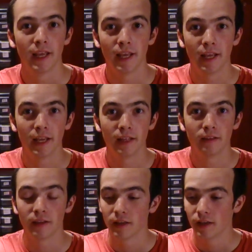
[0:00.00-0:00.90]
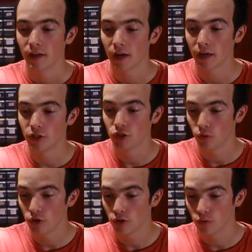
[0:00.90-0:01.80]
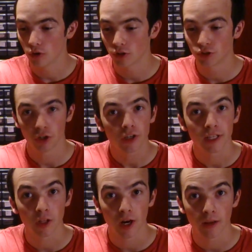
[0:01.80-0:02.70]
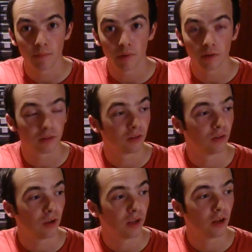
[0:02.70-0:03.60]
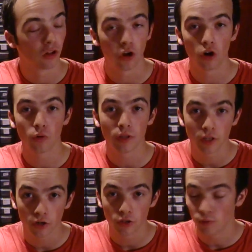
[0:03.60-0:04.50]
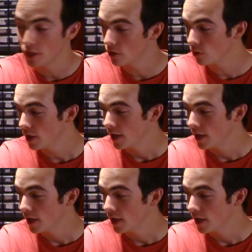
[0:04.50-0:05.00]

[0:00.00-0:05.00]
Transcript: And I showed you a circuit that I built along with the Arduino